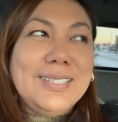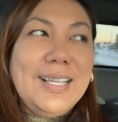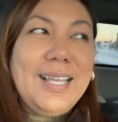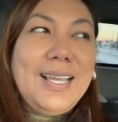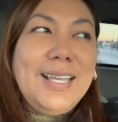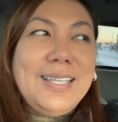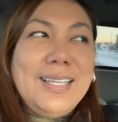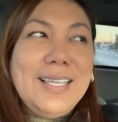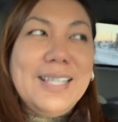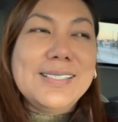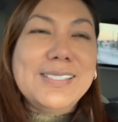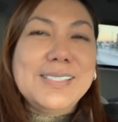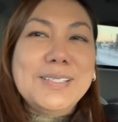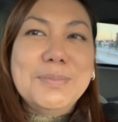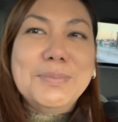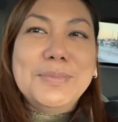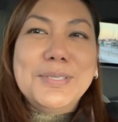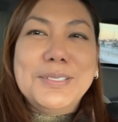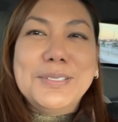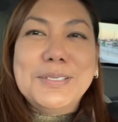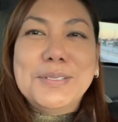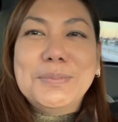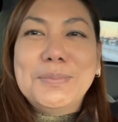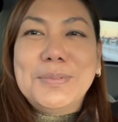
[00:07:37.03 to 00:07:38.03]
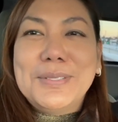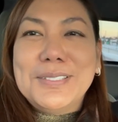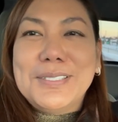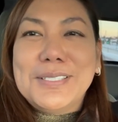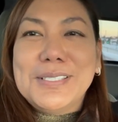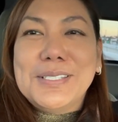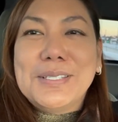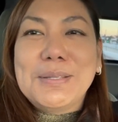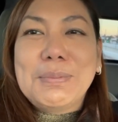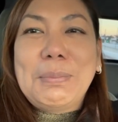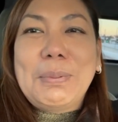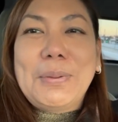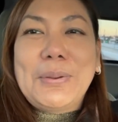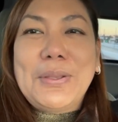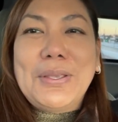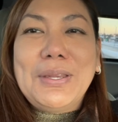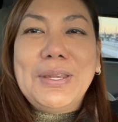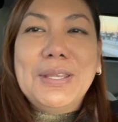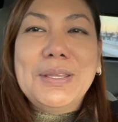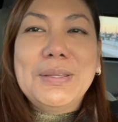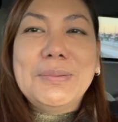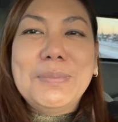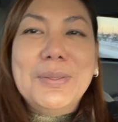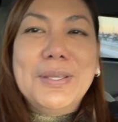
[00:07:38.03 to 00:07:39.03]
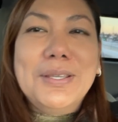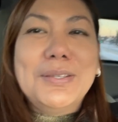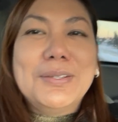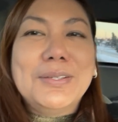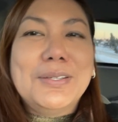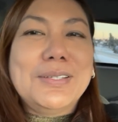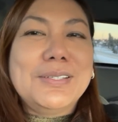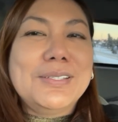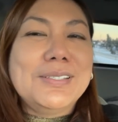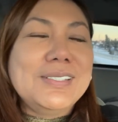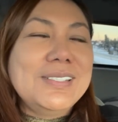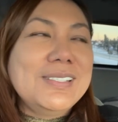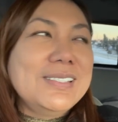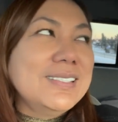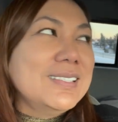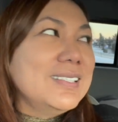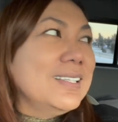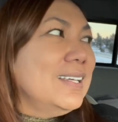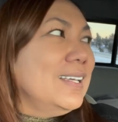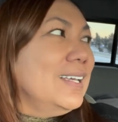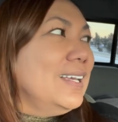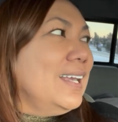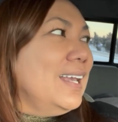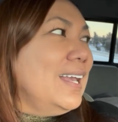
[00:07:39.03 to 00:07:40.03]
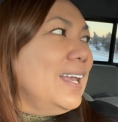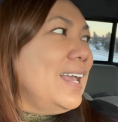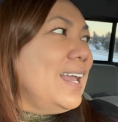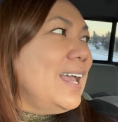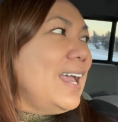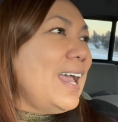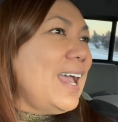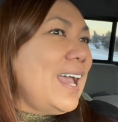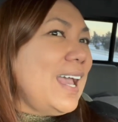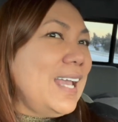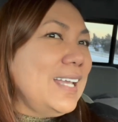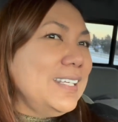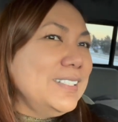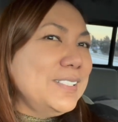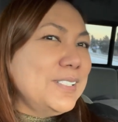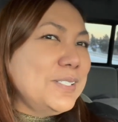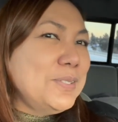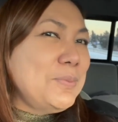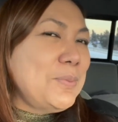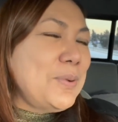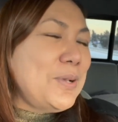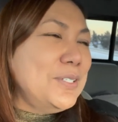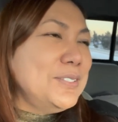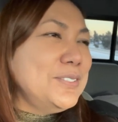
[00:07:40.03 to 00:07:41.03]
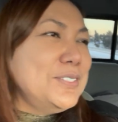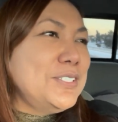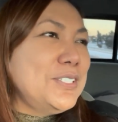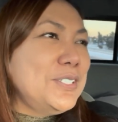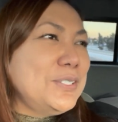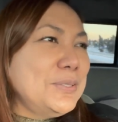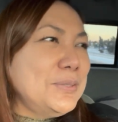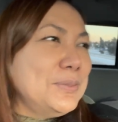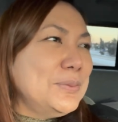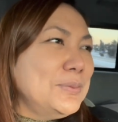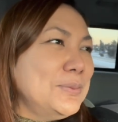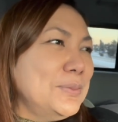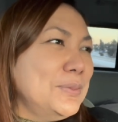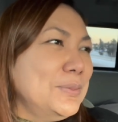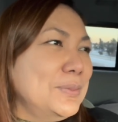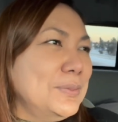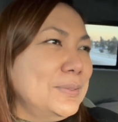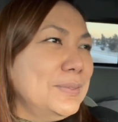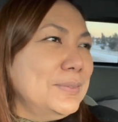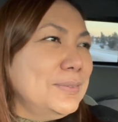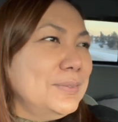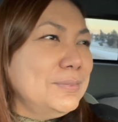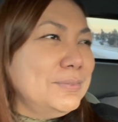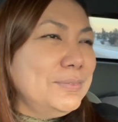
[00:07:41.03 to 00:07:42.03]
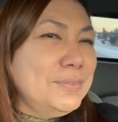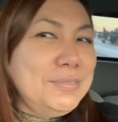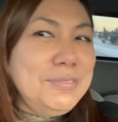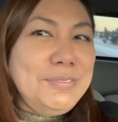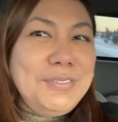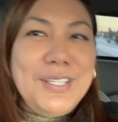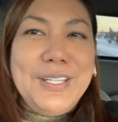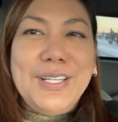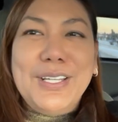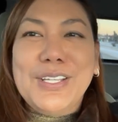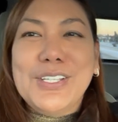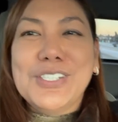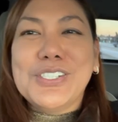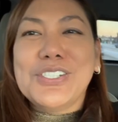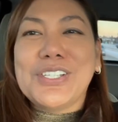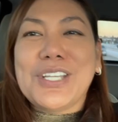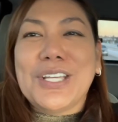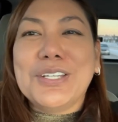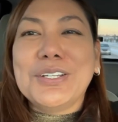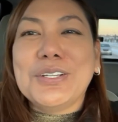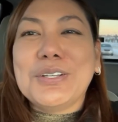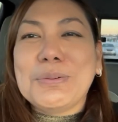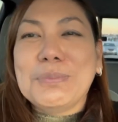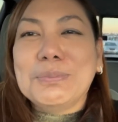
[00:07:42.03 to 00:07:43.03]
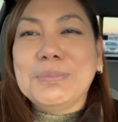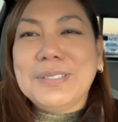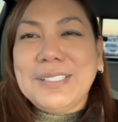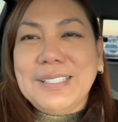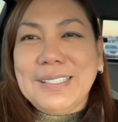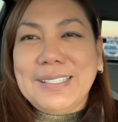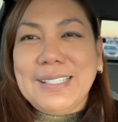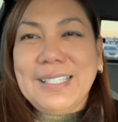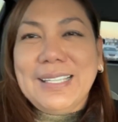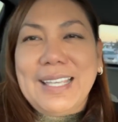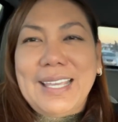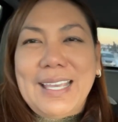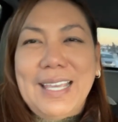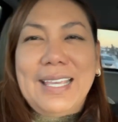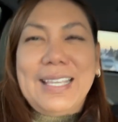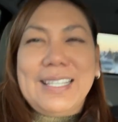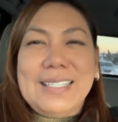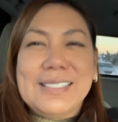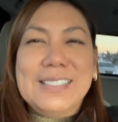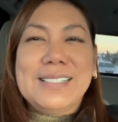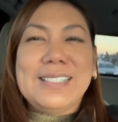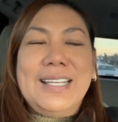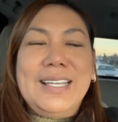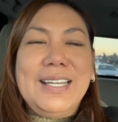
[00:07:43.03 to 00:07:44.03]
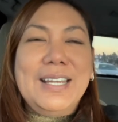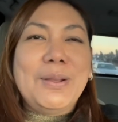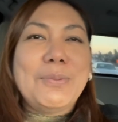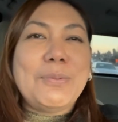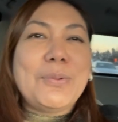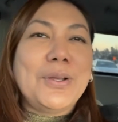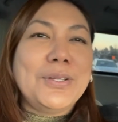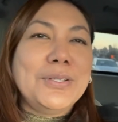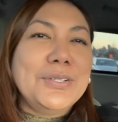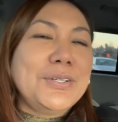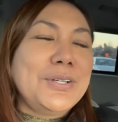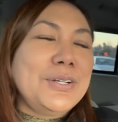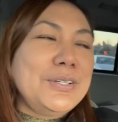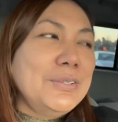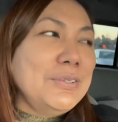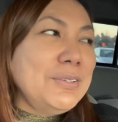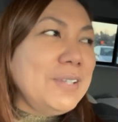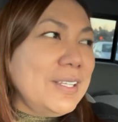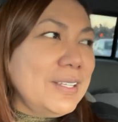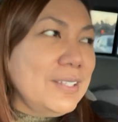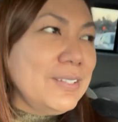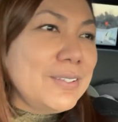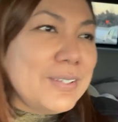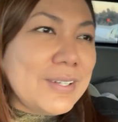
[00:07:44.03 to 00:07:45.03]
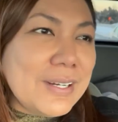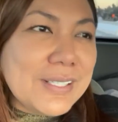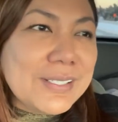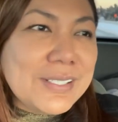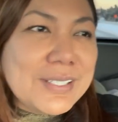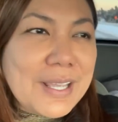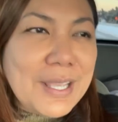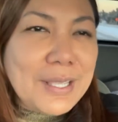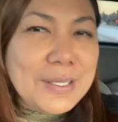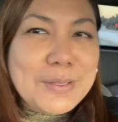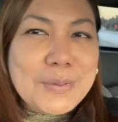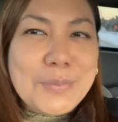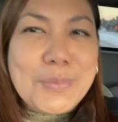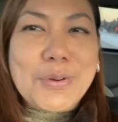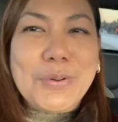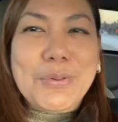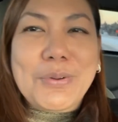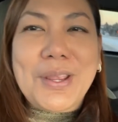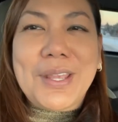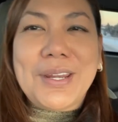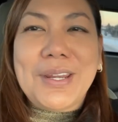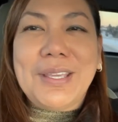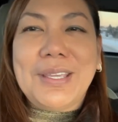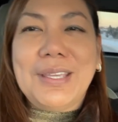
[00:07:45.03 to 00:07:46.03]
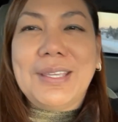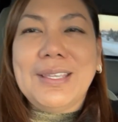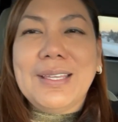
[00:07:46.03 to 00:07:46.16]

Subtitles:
I guess I'm a little bit disappointed because I just want to finish and complete the case, and I want her to get her asylum already.